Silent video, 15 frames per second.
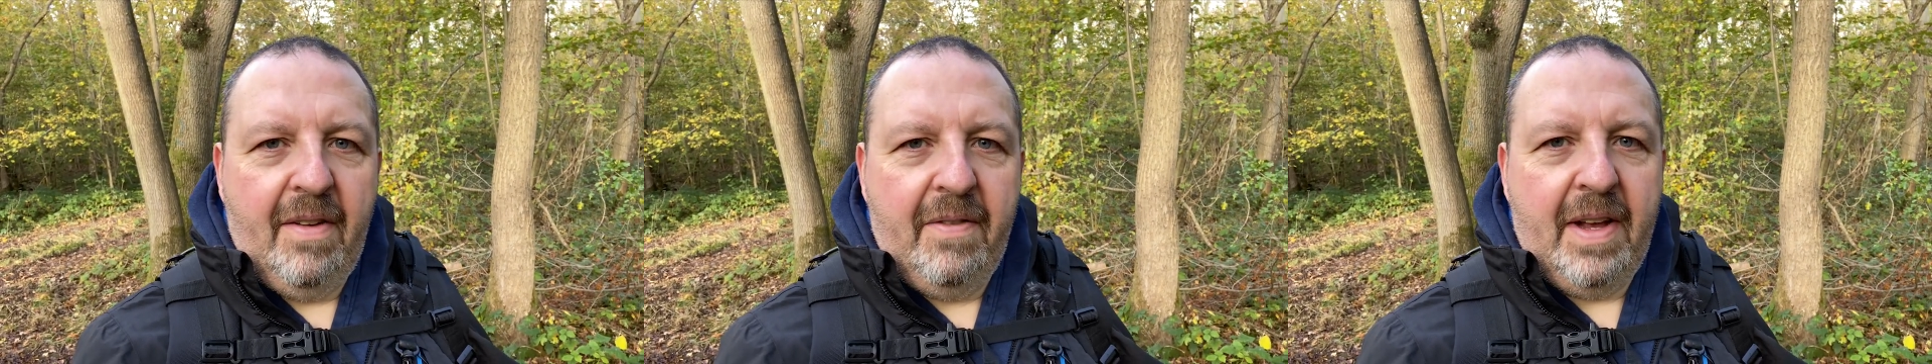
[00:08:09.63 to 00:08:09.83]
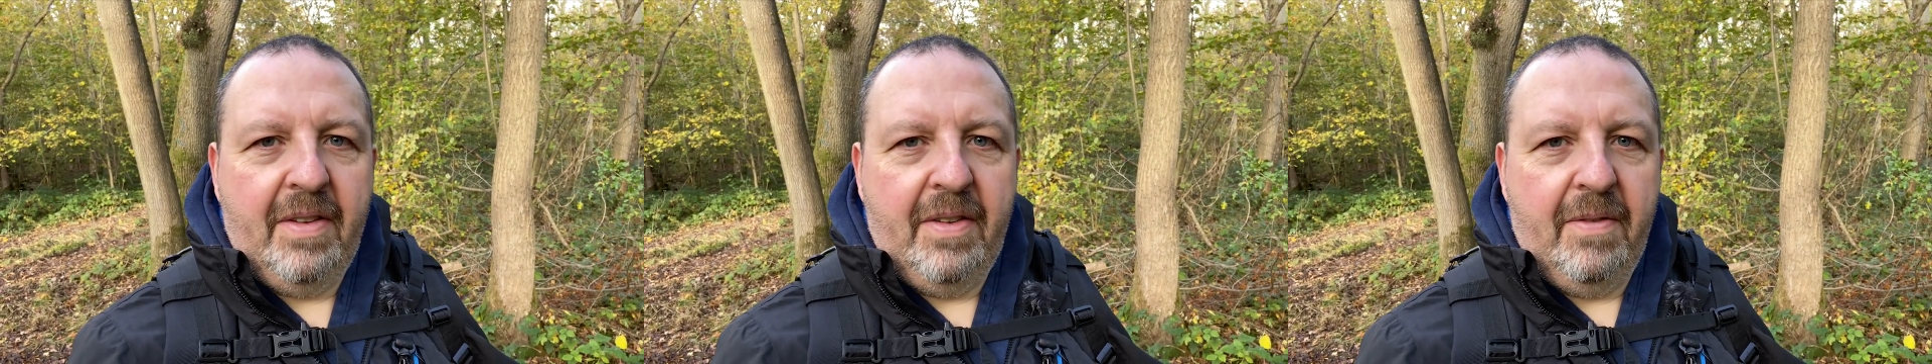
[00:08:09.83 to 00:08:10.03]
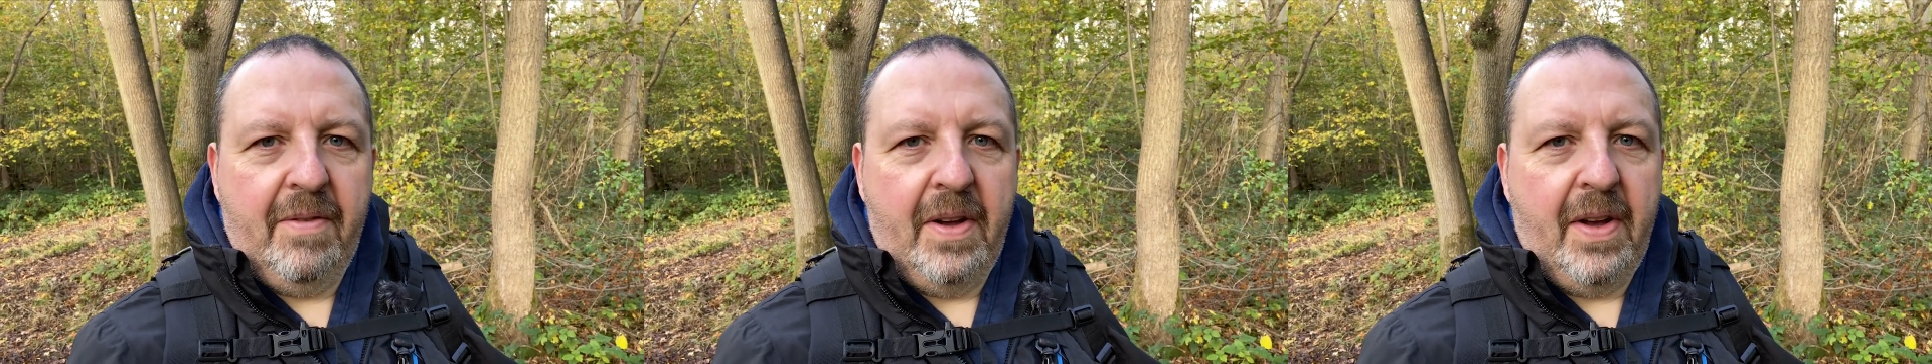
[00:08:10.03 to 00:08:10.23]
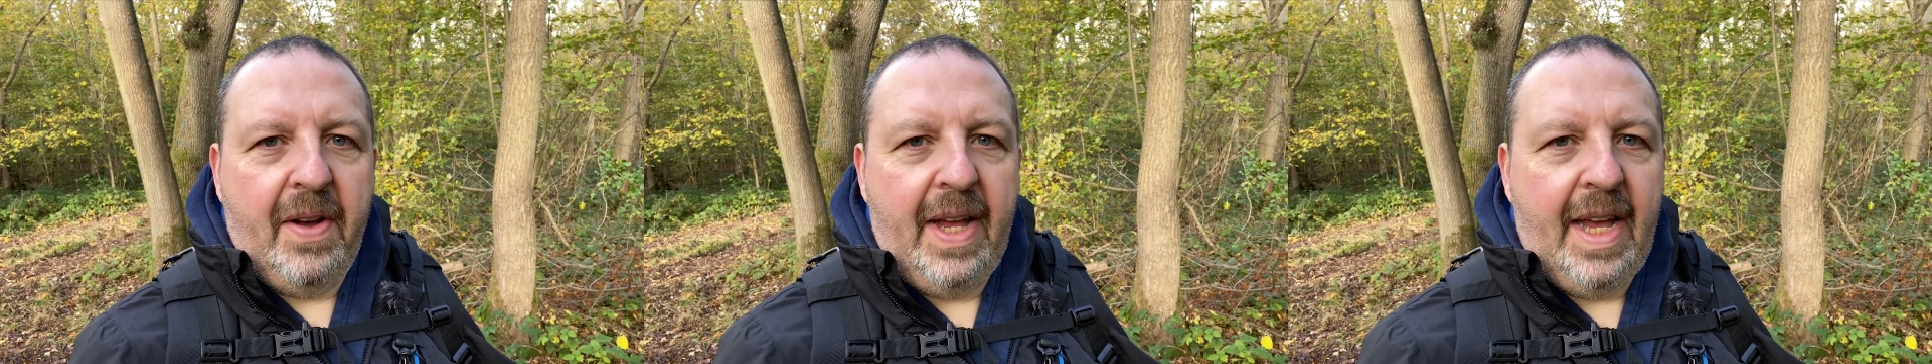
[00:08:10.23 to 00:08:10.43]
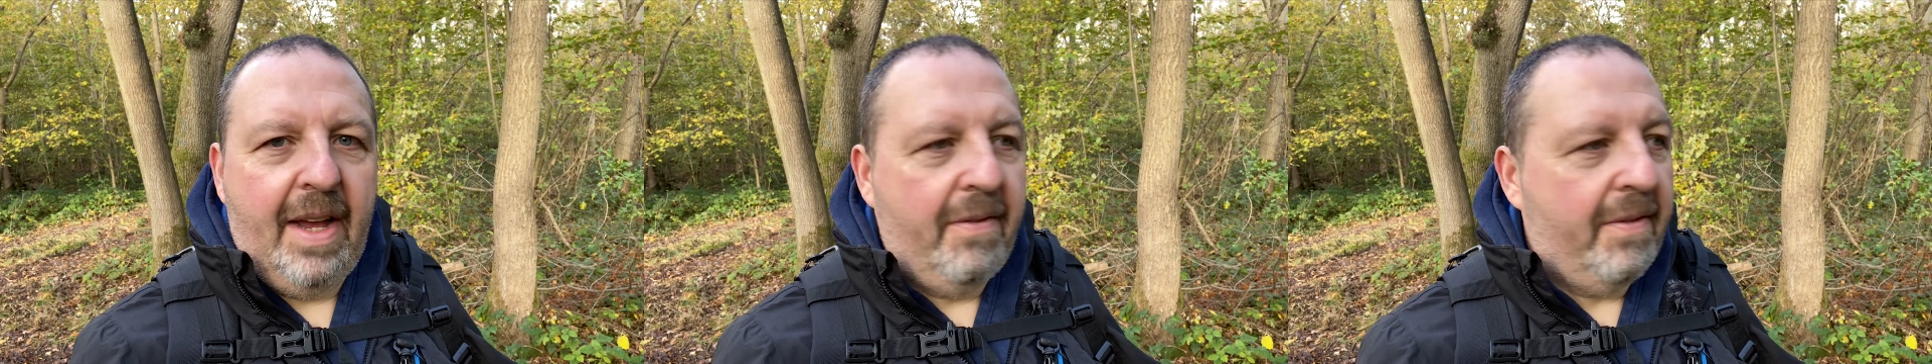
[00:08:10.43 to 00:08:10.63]
I found some fungi
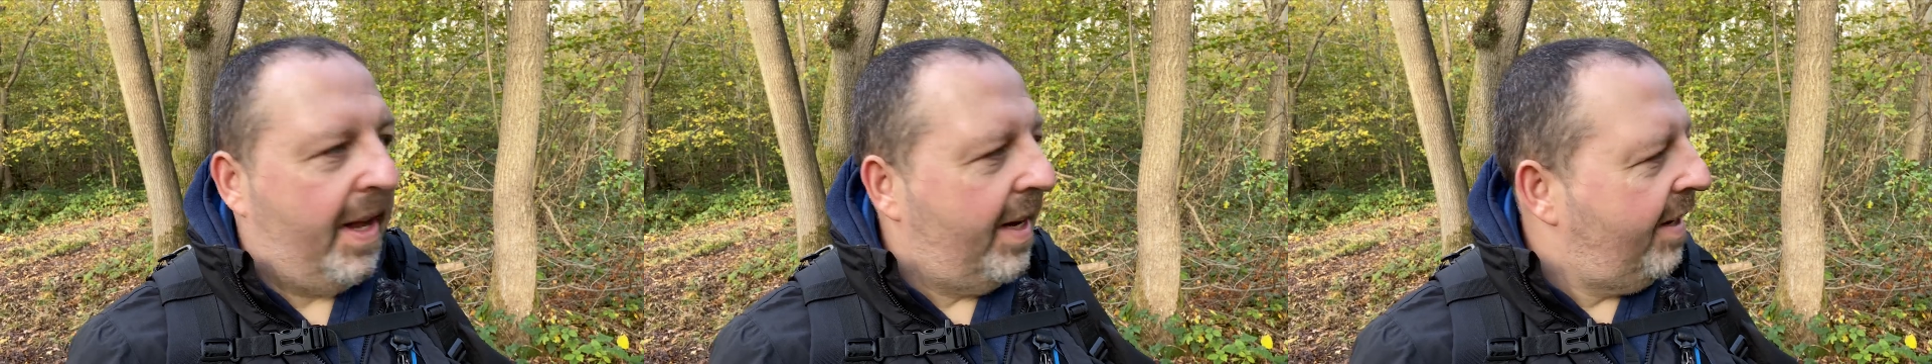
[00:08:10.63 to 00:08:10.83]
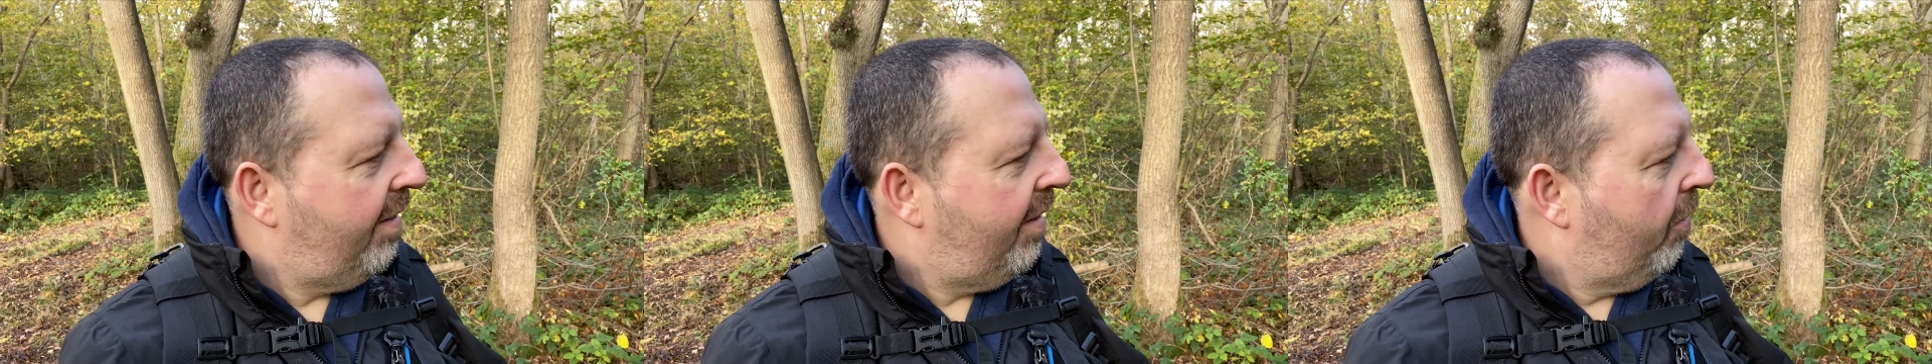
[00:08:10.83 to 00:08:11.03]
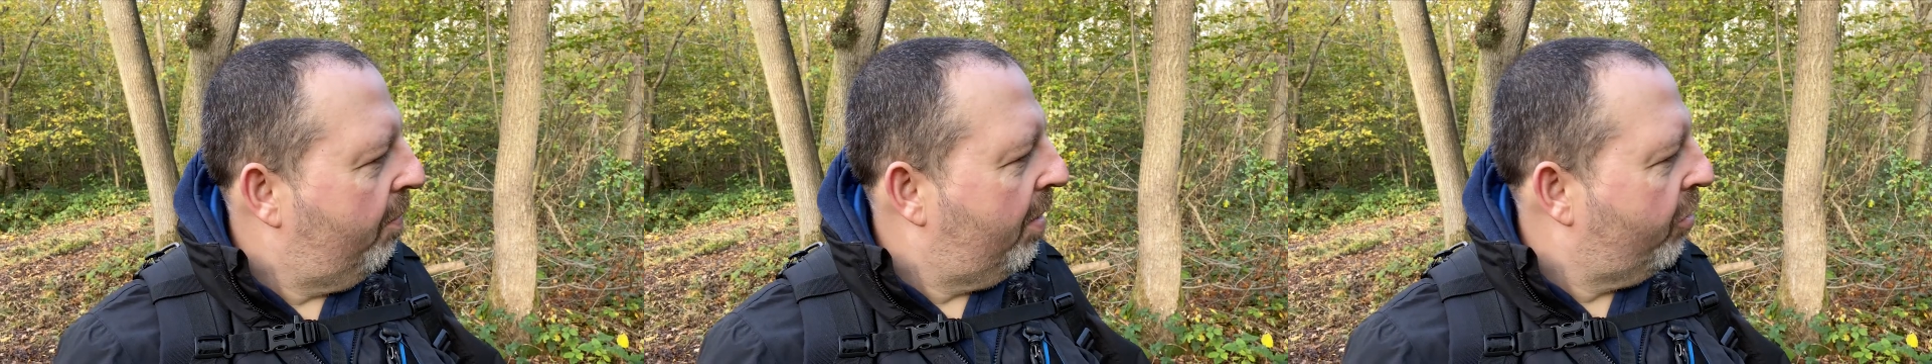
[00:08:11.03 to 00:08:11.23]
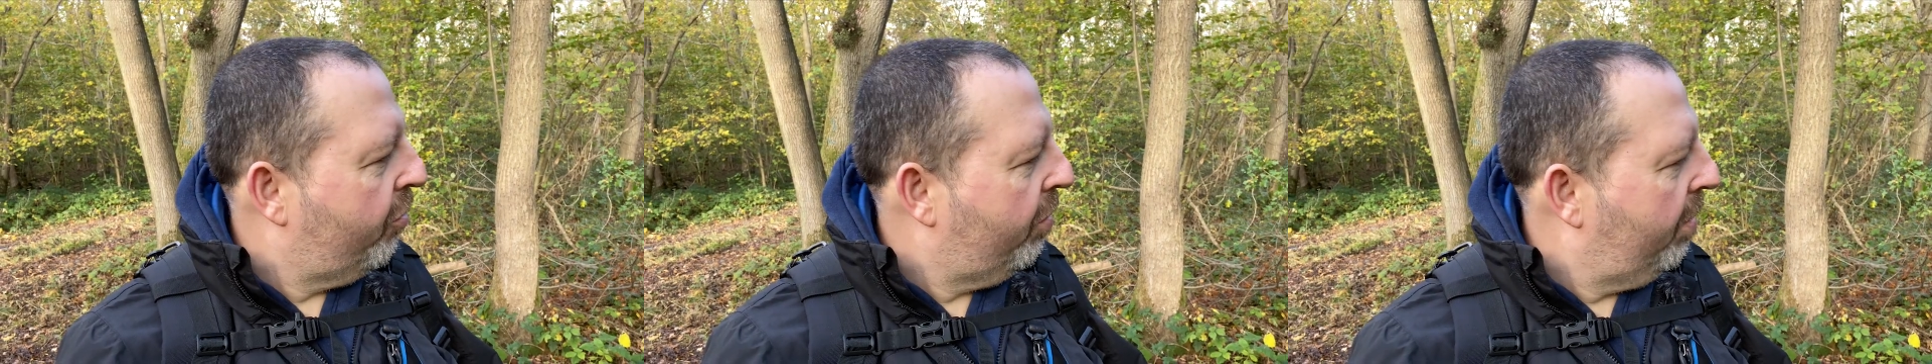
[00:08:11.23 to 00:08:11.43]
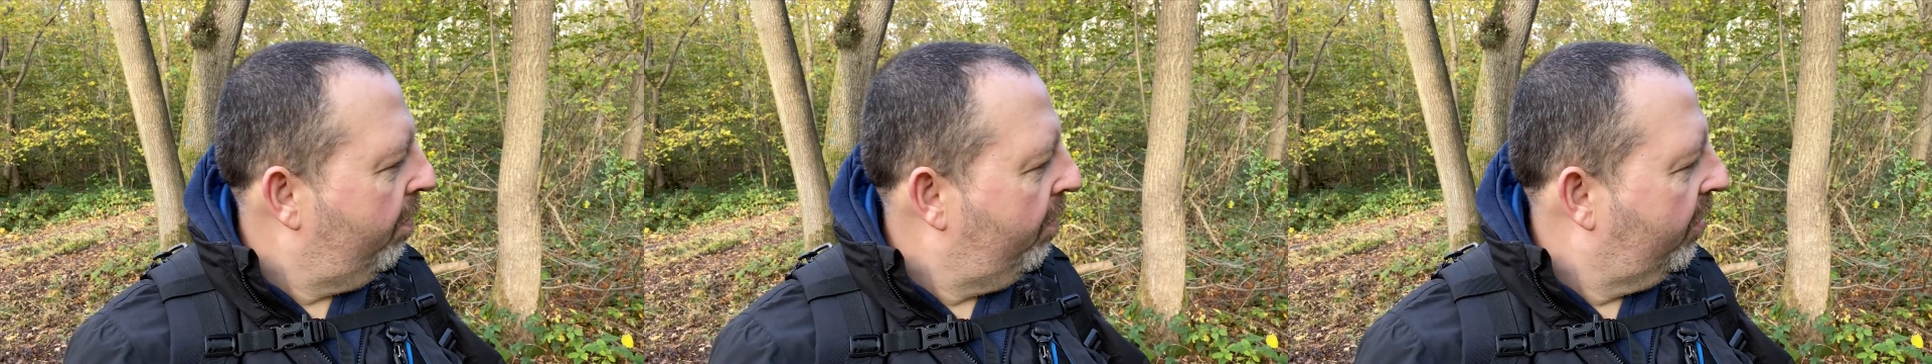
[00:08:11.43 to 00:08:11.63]
here, I found these little
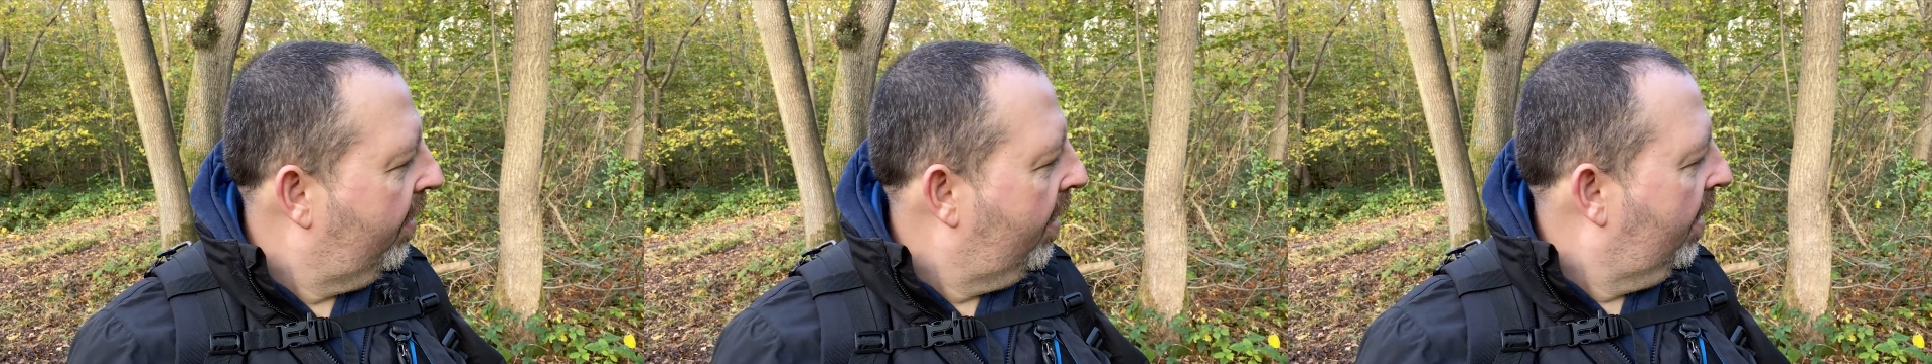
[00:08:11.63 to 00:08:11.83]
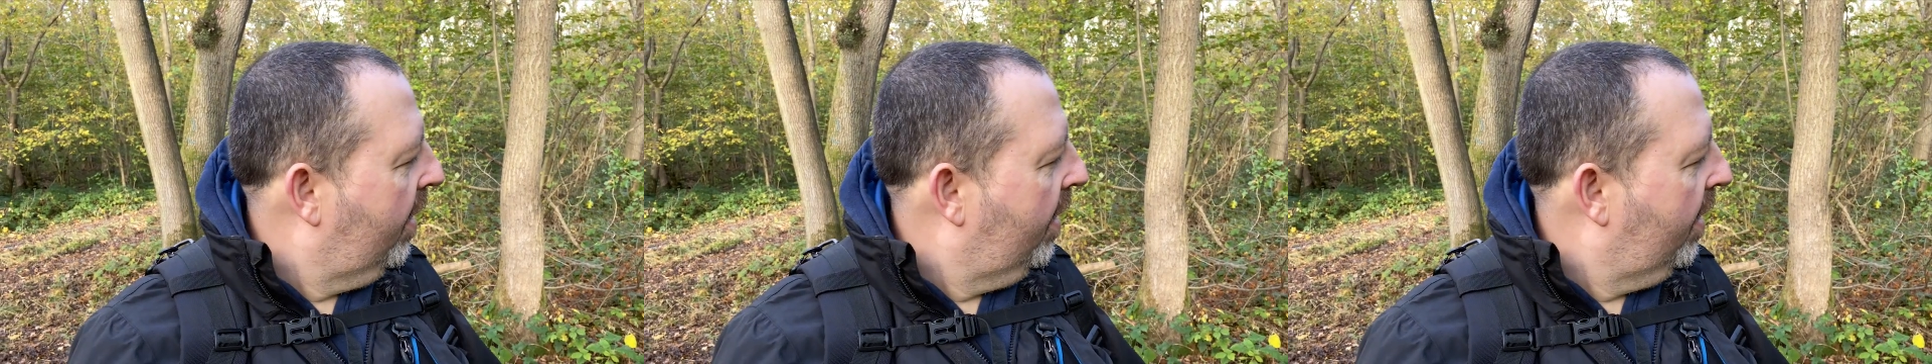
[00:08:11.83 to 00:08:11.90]
mushrooms